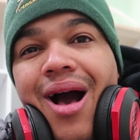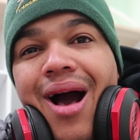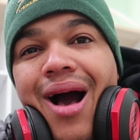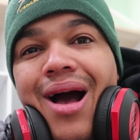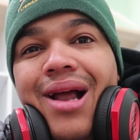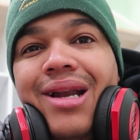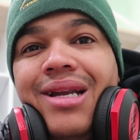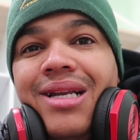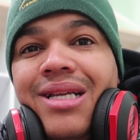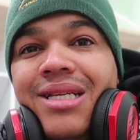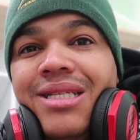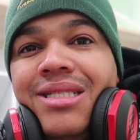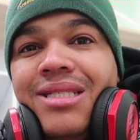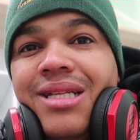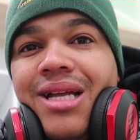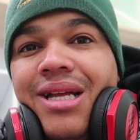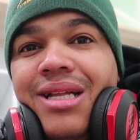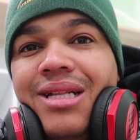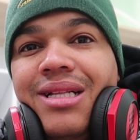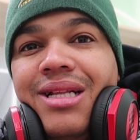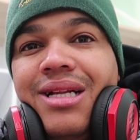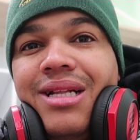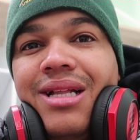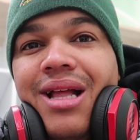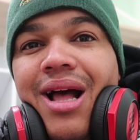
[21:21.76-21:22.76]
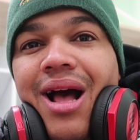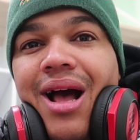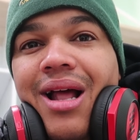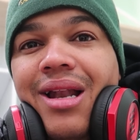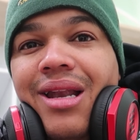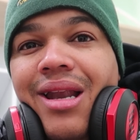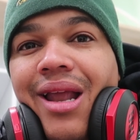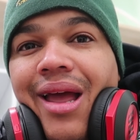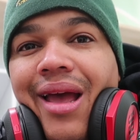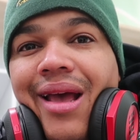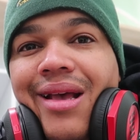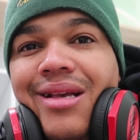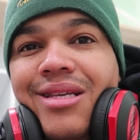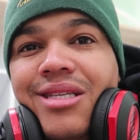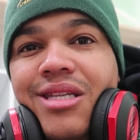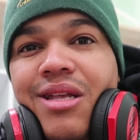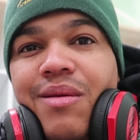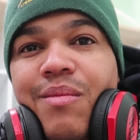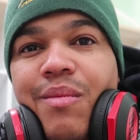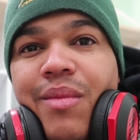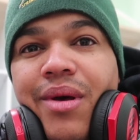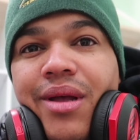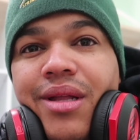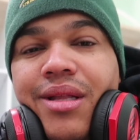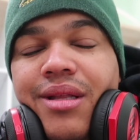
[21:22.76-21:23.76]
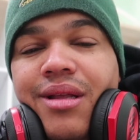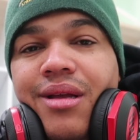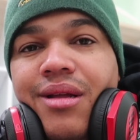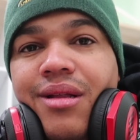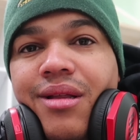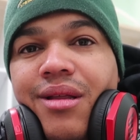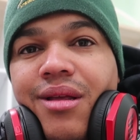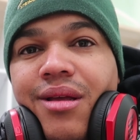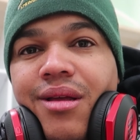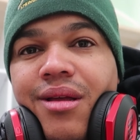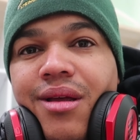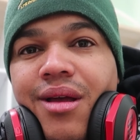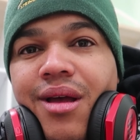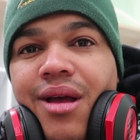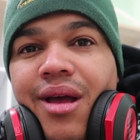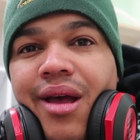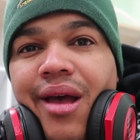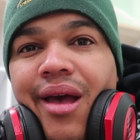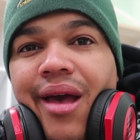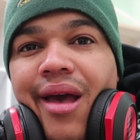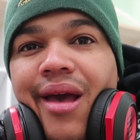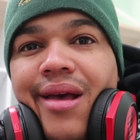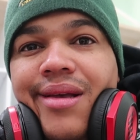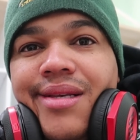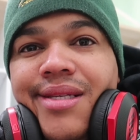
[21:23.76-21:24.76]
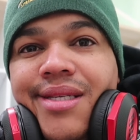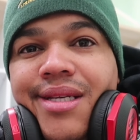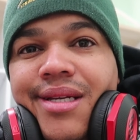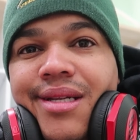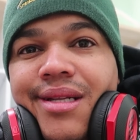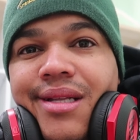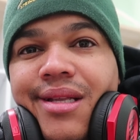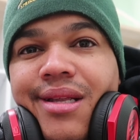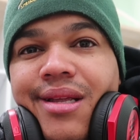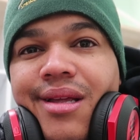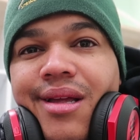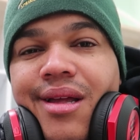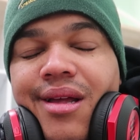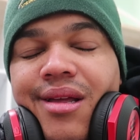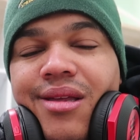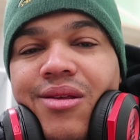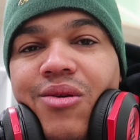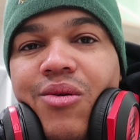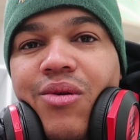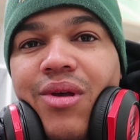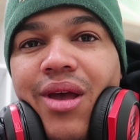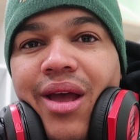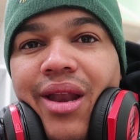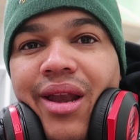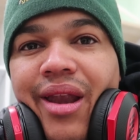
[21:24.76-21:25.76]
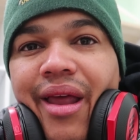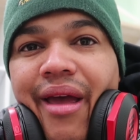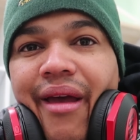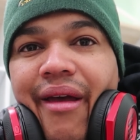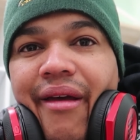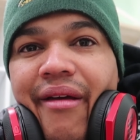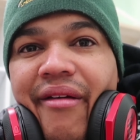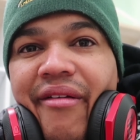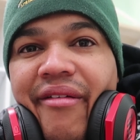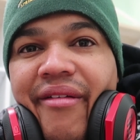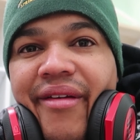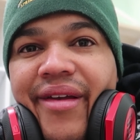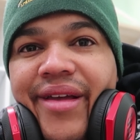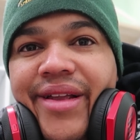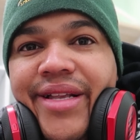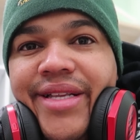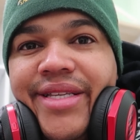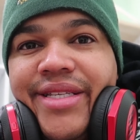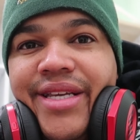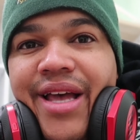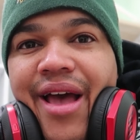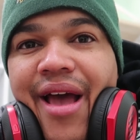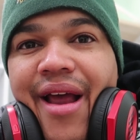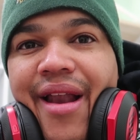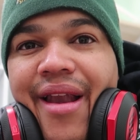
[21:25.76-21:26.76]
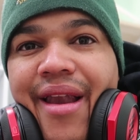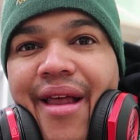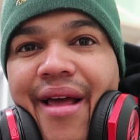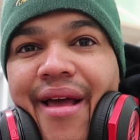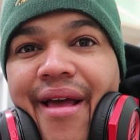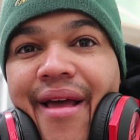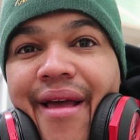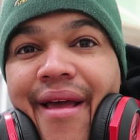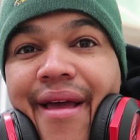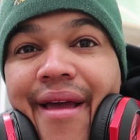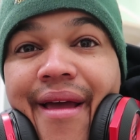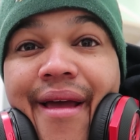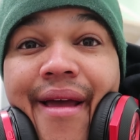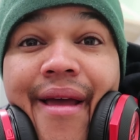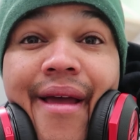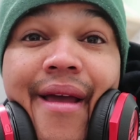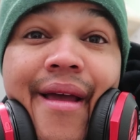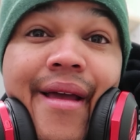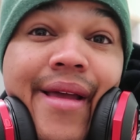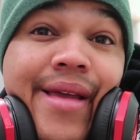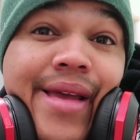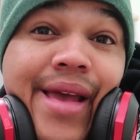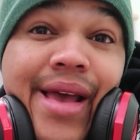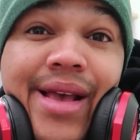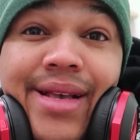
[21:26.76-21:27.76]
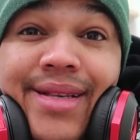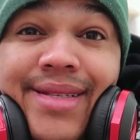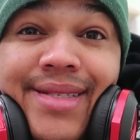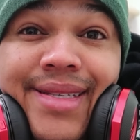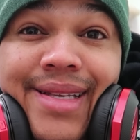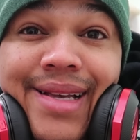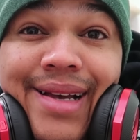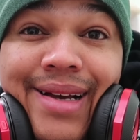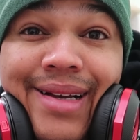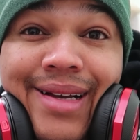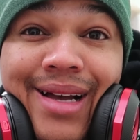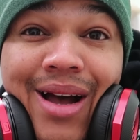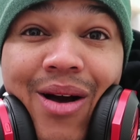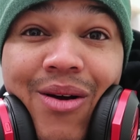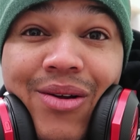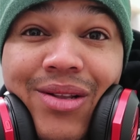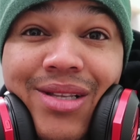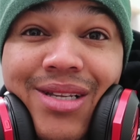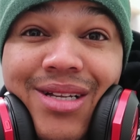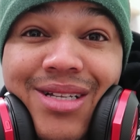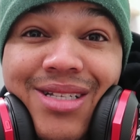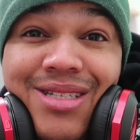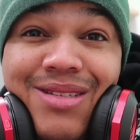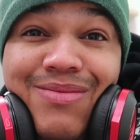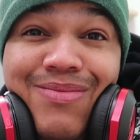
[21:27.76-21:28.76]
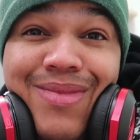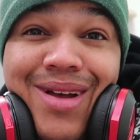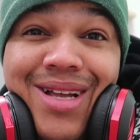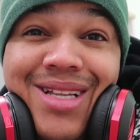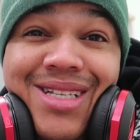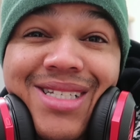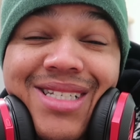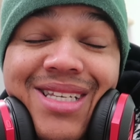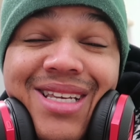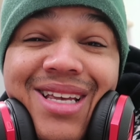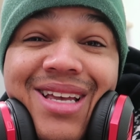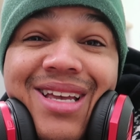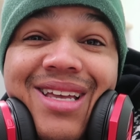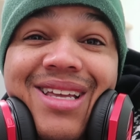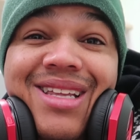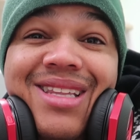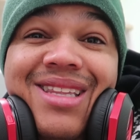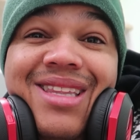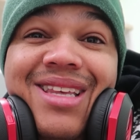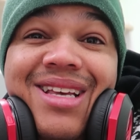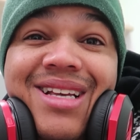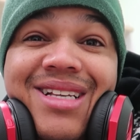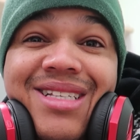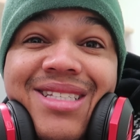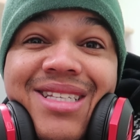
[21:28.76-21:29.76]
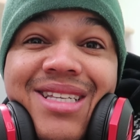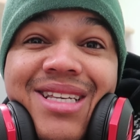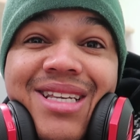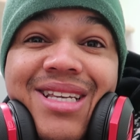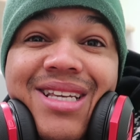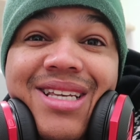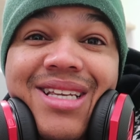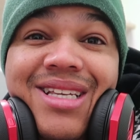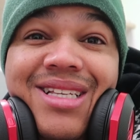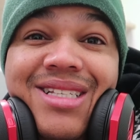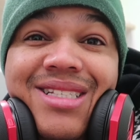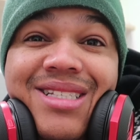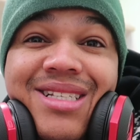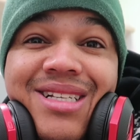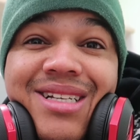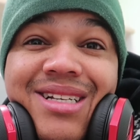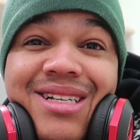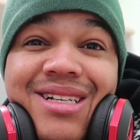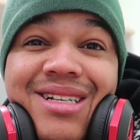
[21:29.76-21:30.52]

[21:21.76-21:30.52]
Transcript: underestimated asset you can have in China. Yes, the accountants might say this is